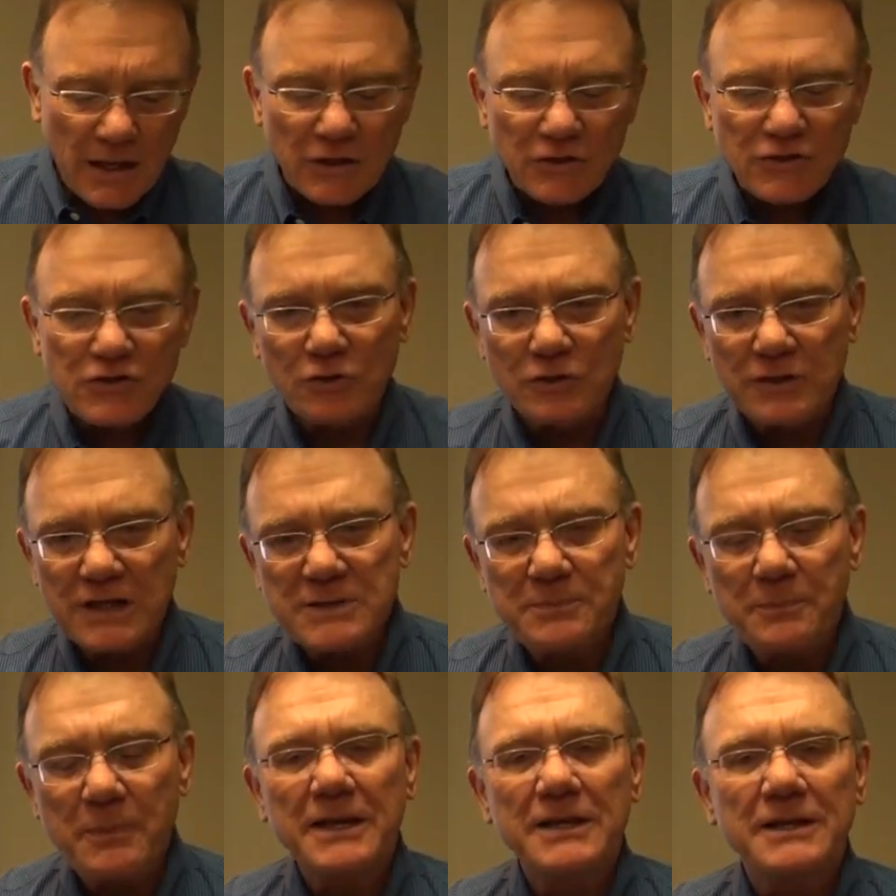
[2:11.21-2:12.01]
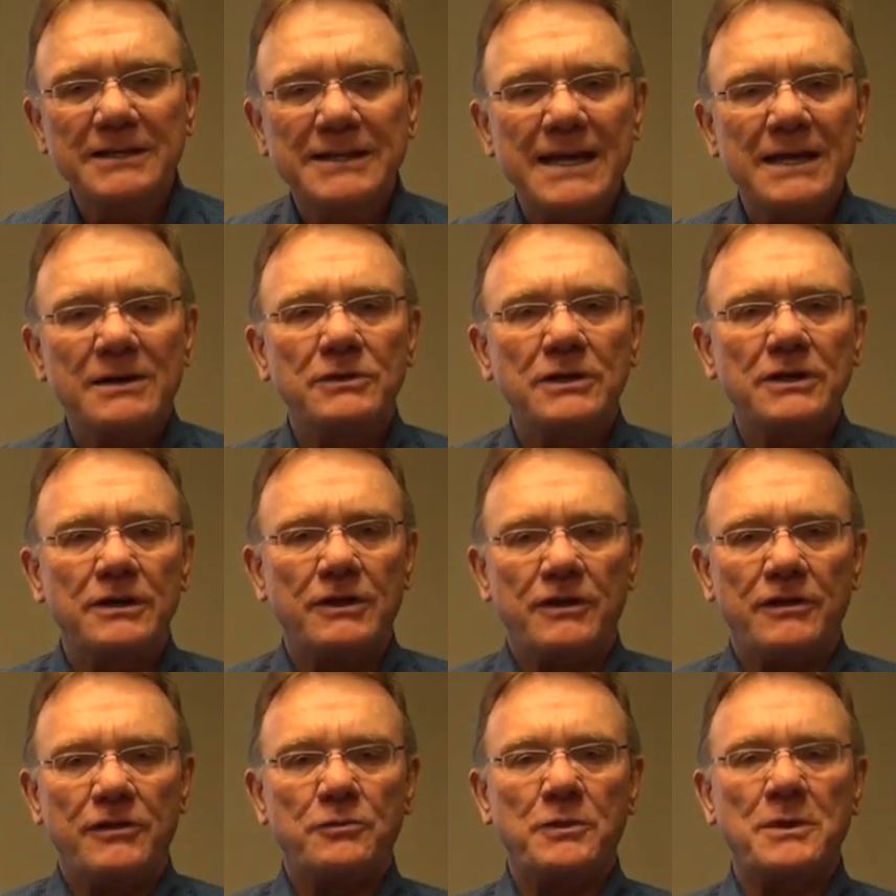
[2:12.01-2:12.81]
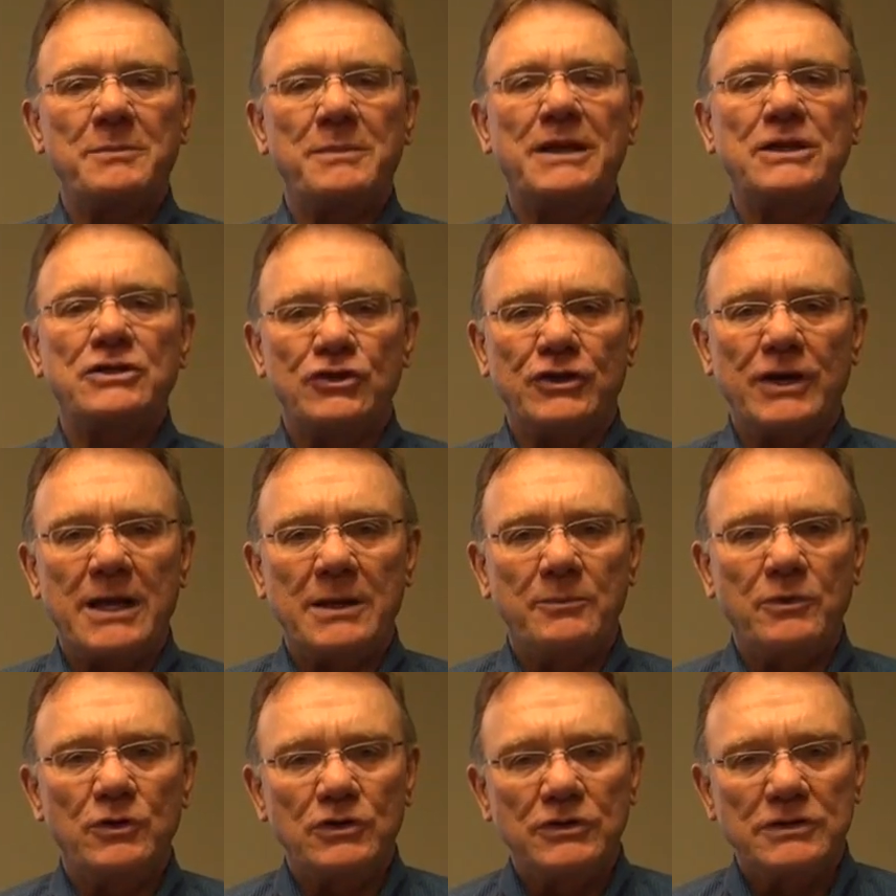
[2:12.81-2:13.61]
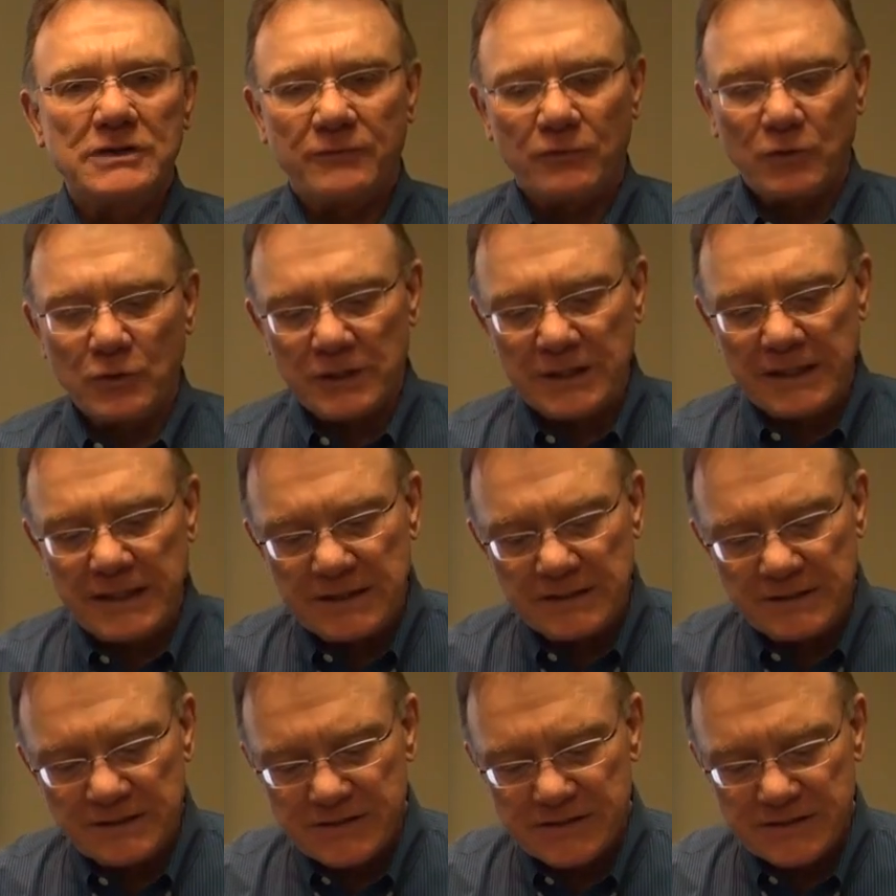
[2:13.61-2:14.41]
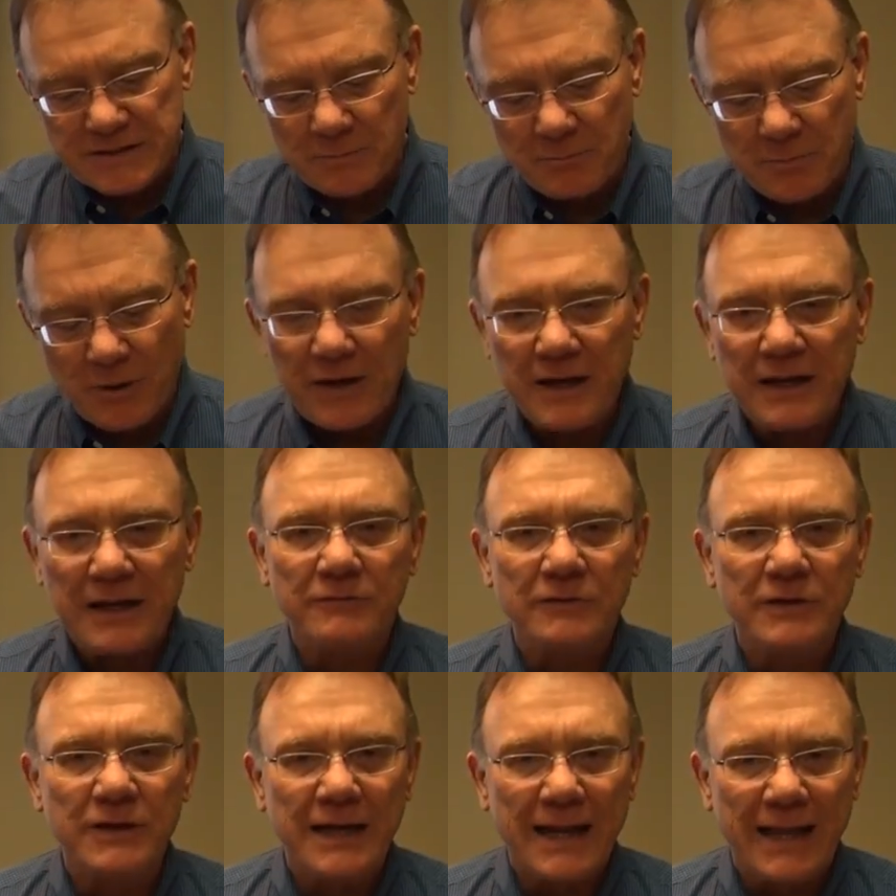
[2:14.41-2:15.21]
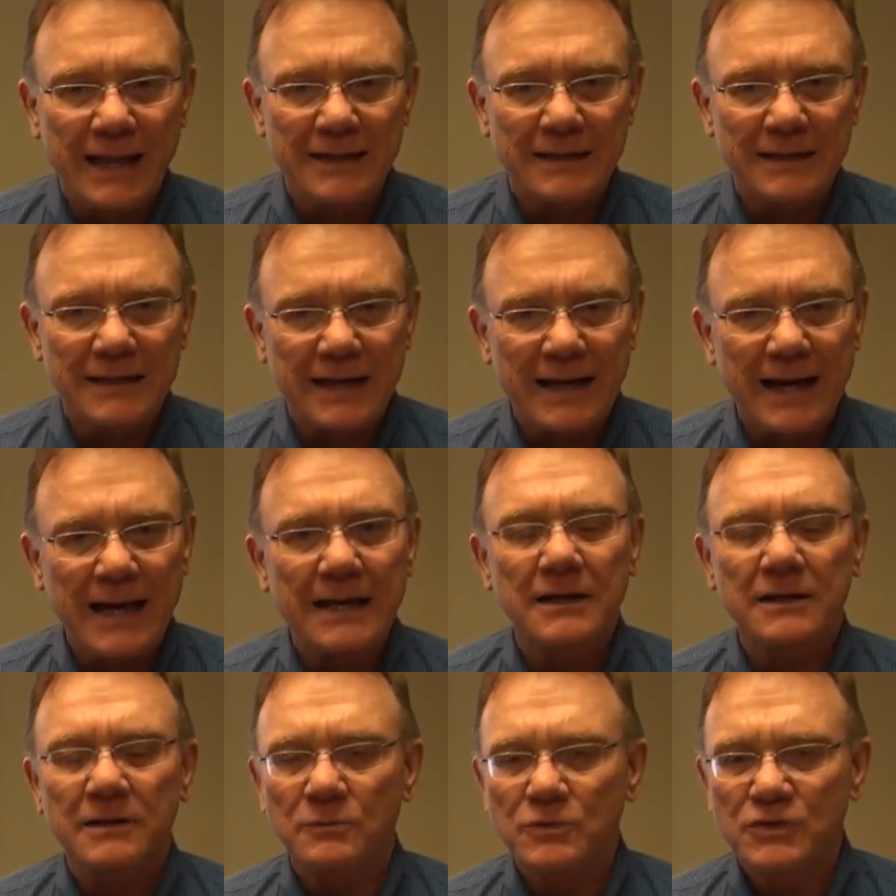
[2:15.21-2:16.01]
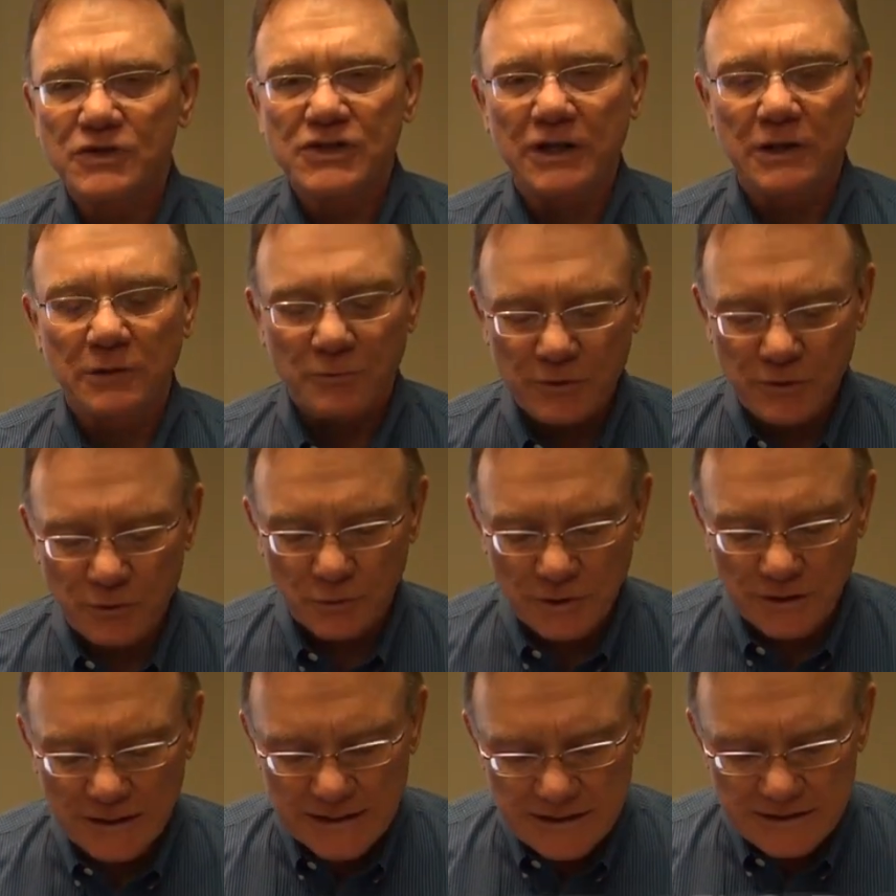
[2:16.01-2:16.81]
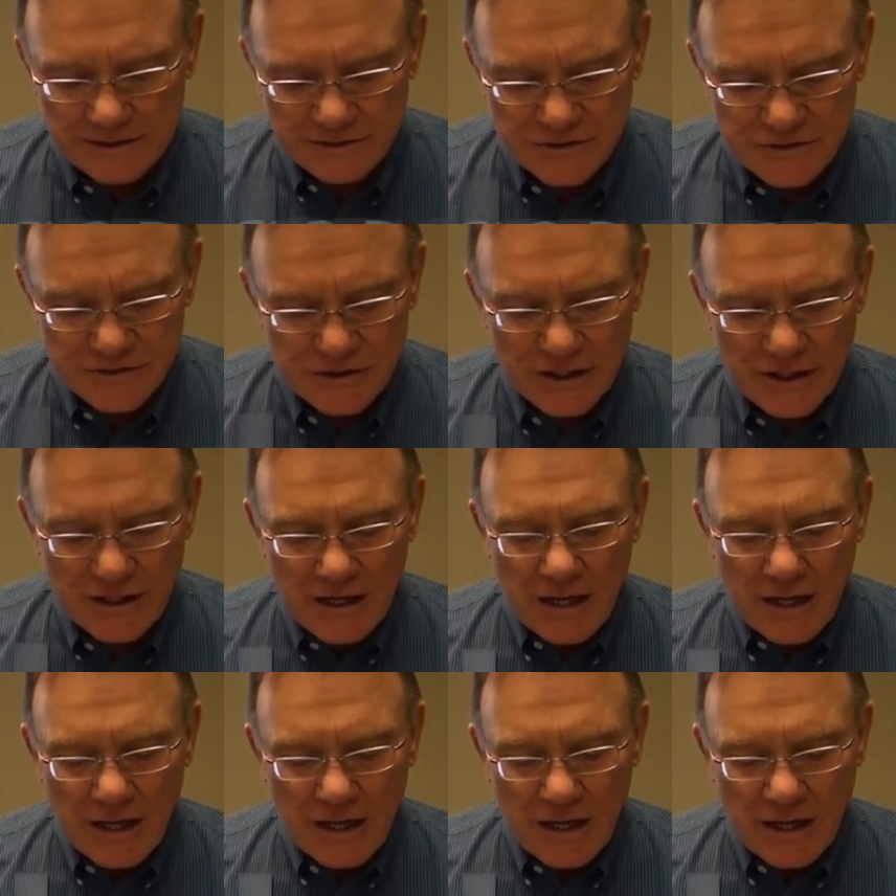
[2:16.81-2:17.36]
So let's break it down into three major neighborhoods of Orleans, Barrhaven, and Kanata. And we'll start with Orleans.